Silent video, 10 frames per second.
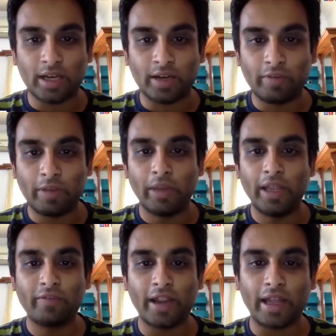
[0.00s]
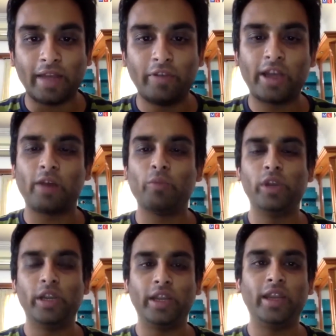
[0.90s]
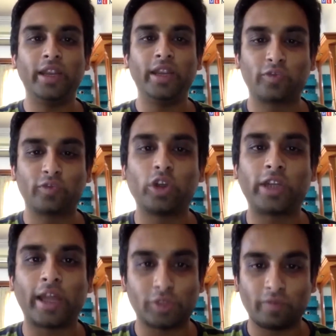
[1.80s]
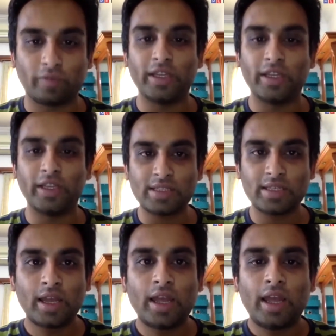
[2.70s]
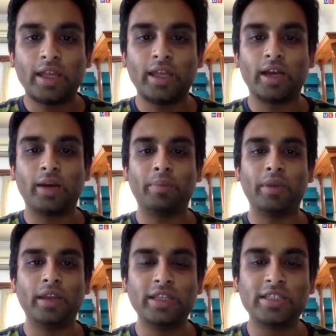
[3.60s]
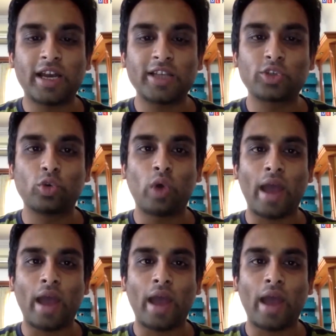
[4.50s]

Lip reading: We believe that every community needs four types of ninjas. Ninjas who